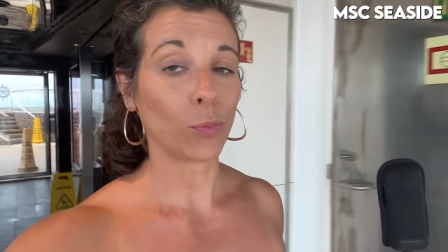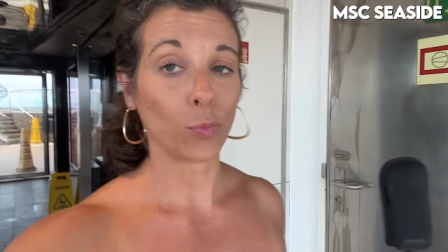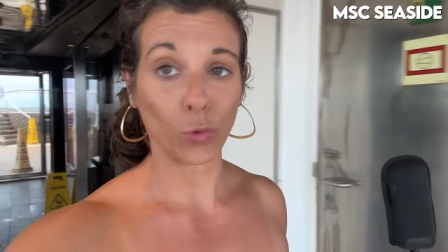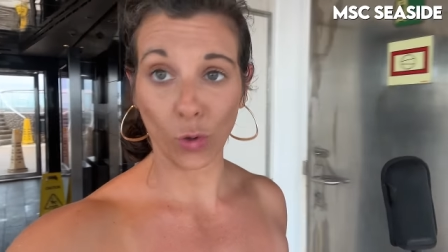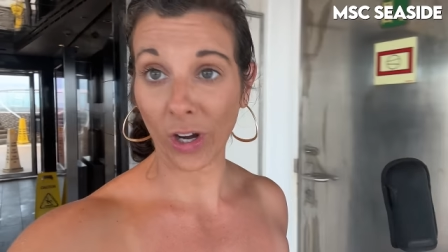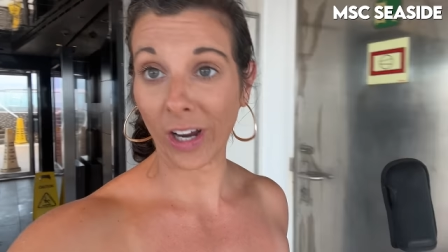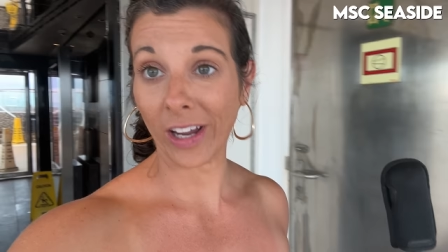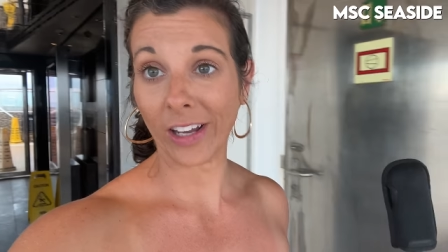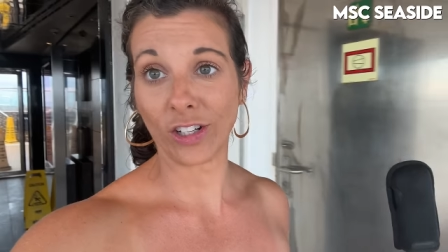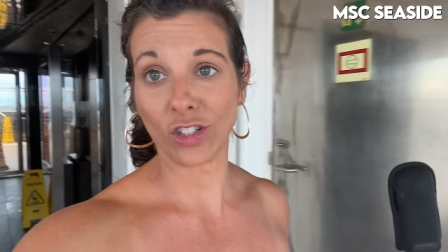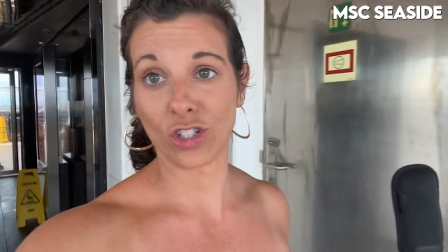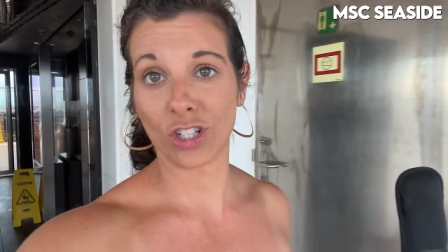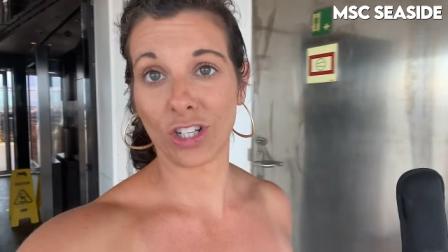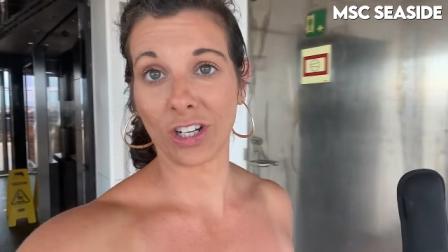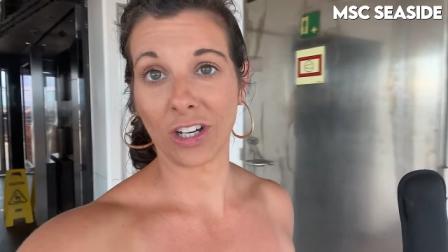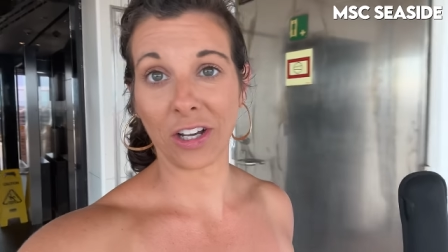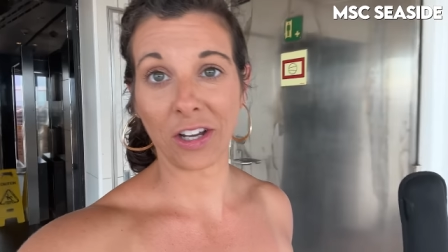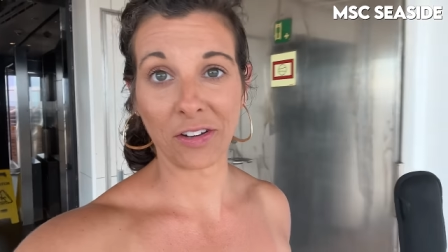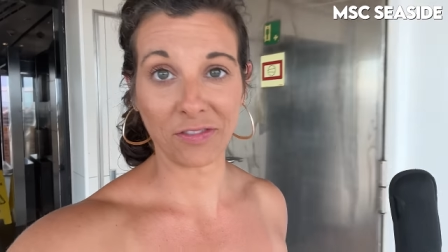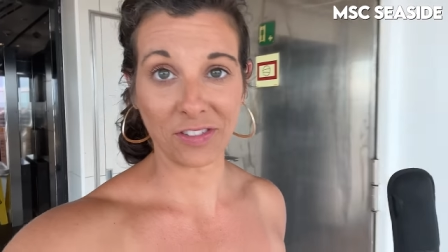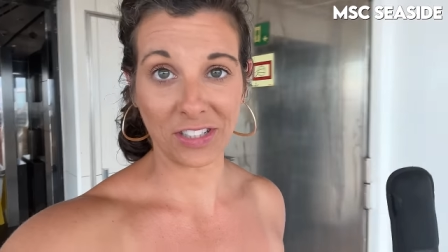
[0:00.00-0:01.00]
Bridge
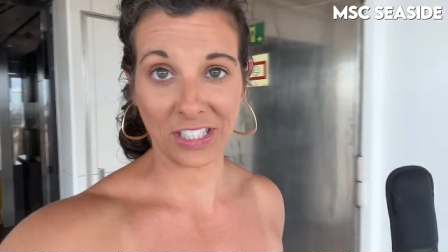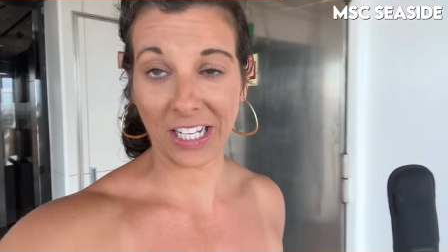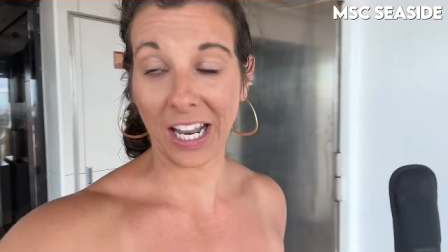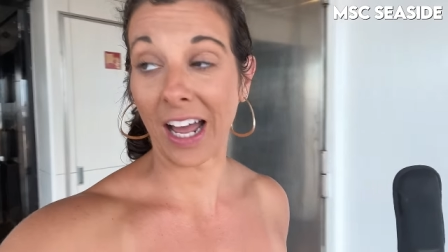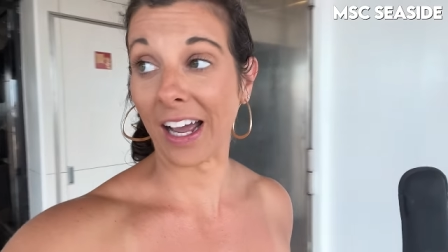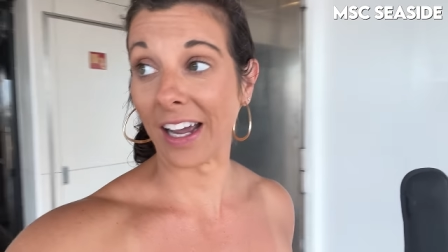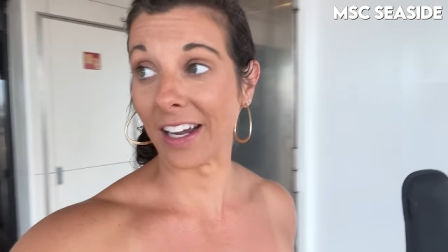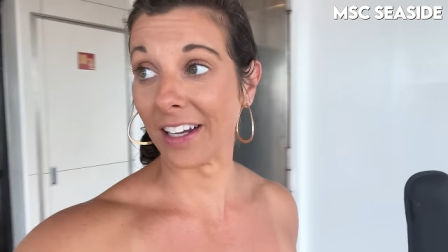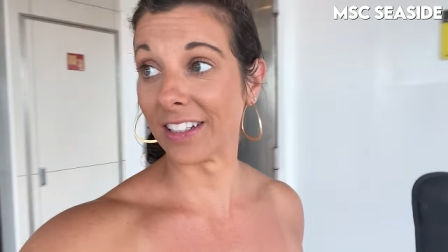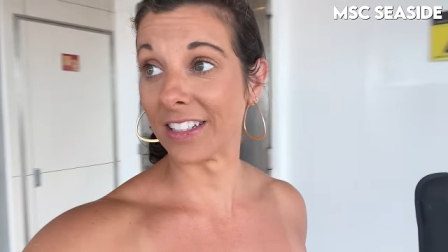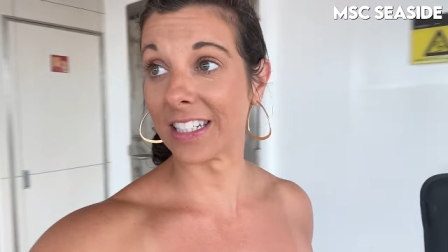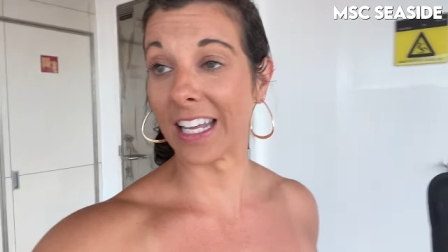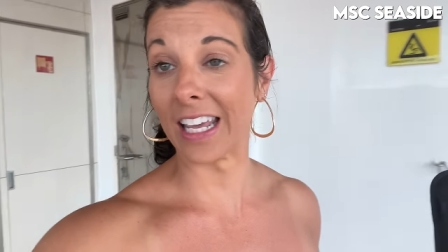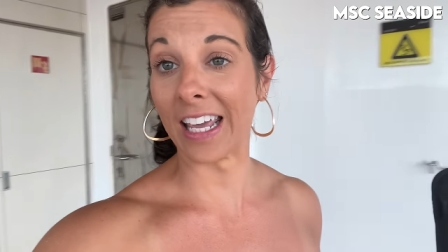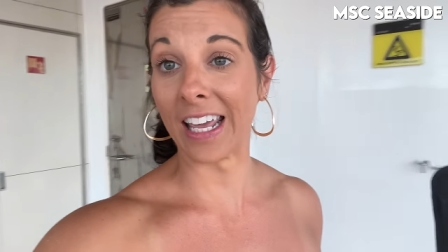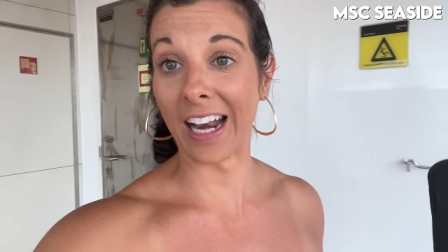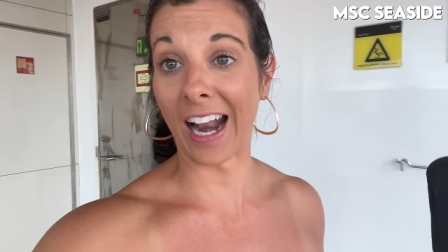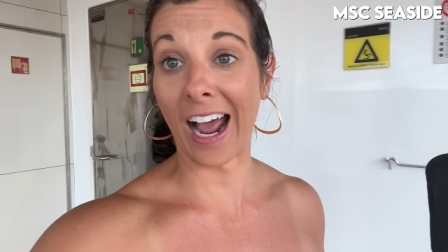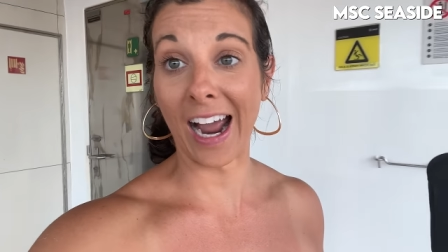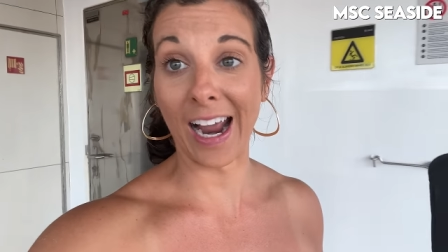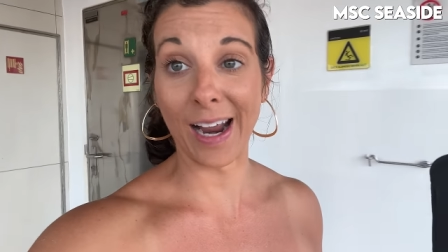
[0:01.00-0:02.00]
of Sighs,
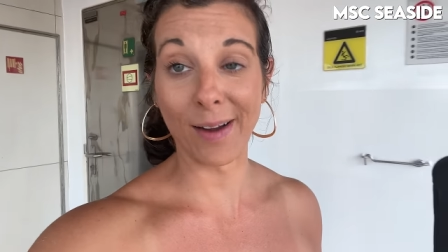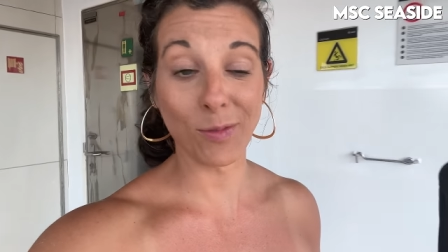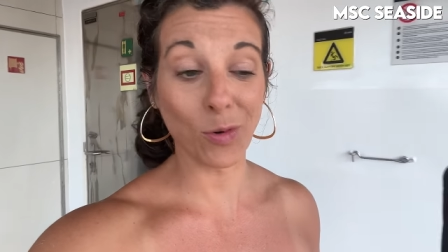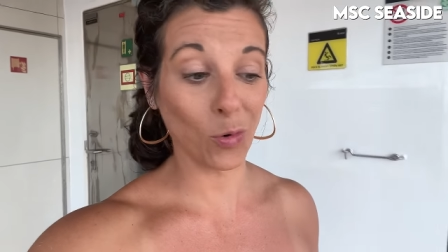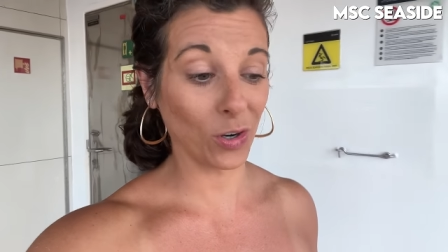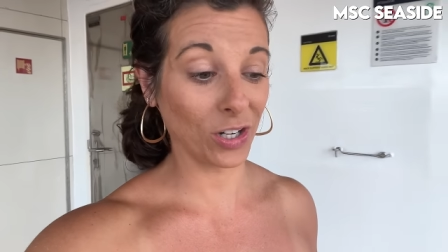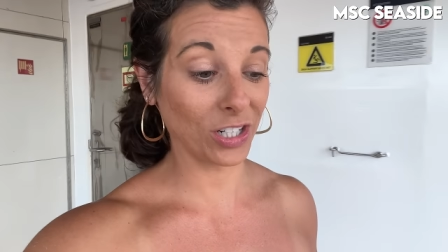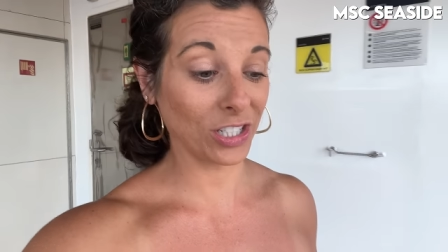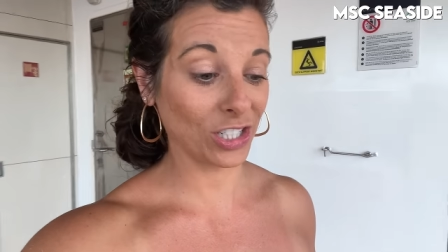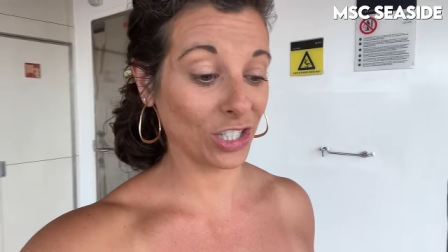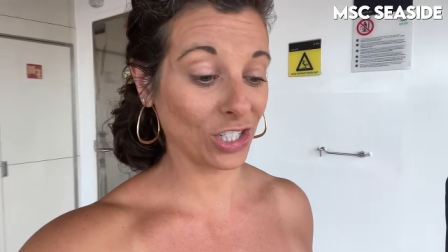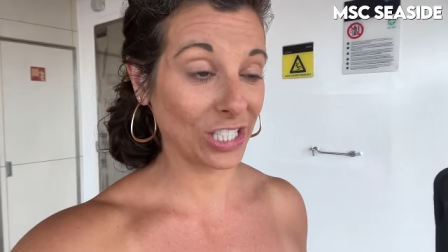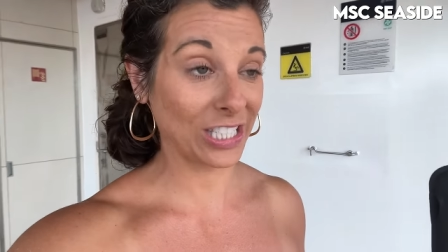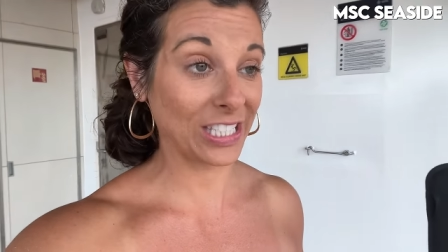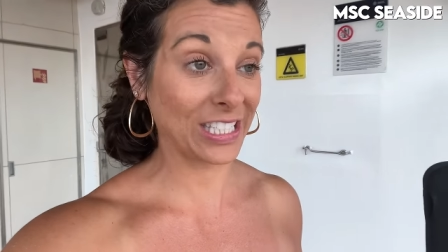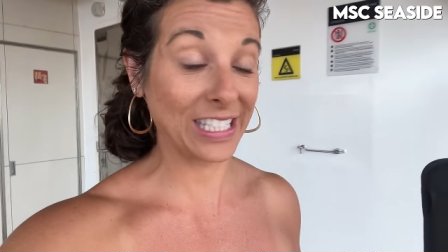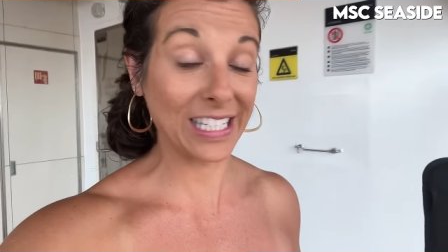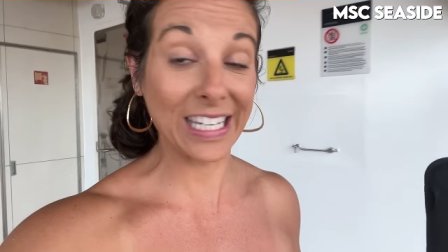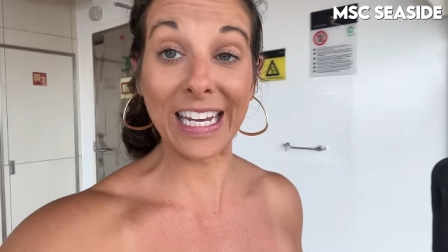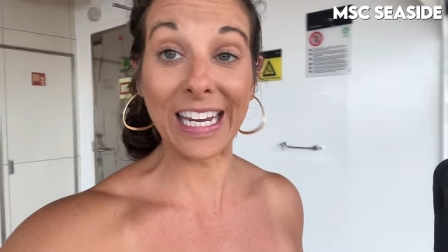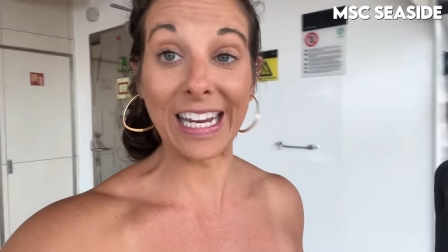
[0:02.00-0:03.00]
and I'm going to
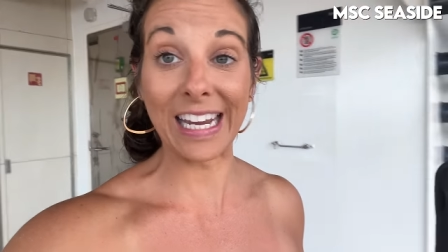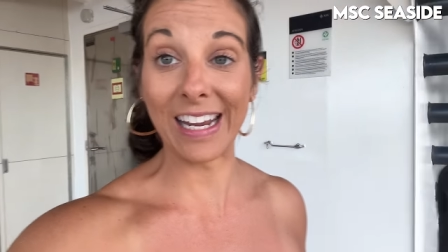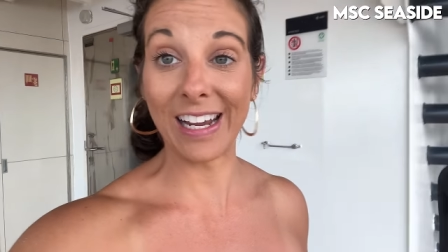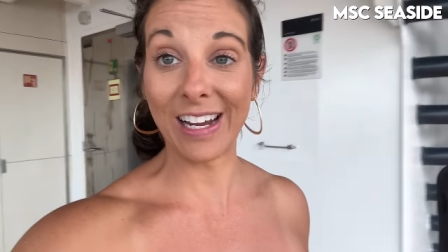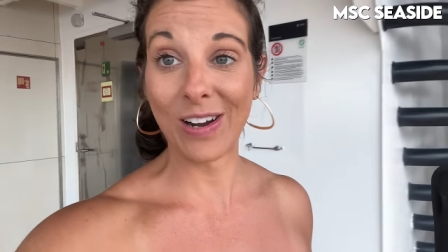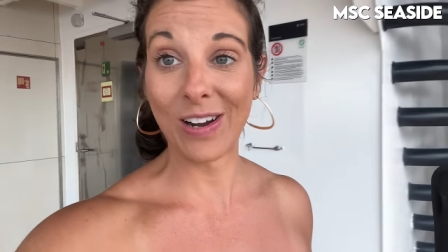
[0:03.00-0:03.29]
see